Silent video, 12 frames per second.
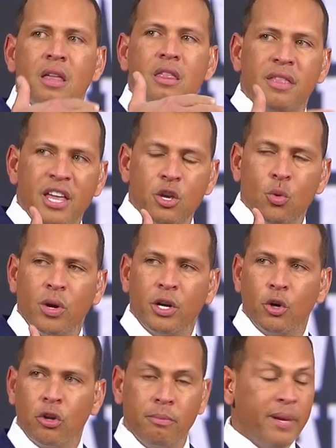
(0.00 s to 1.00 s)
then you want to
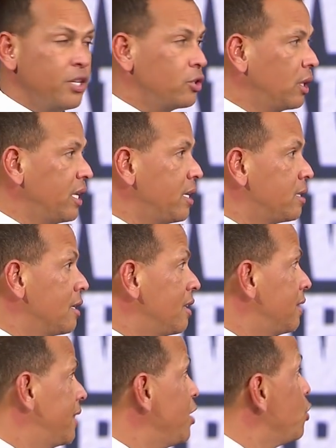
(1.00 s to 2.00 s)
go to the major leagues,
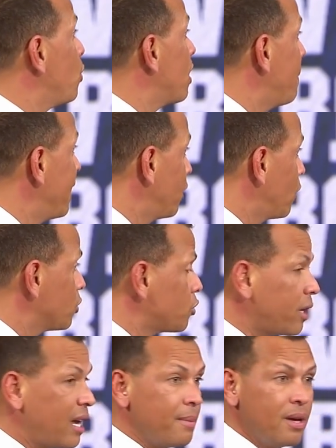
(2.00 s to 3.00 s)
then you want to make an All-Star
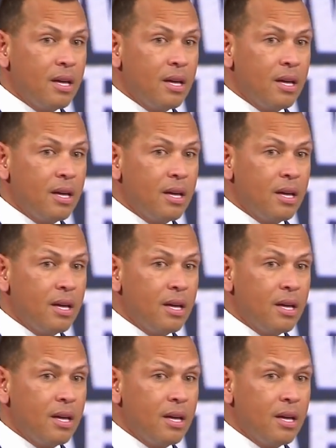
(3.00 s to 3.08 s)
game,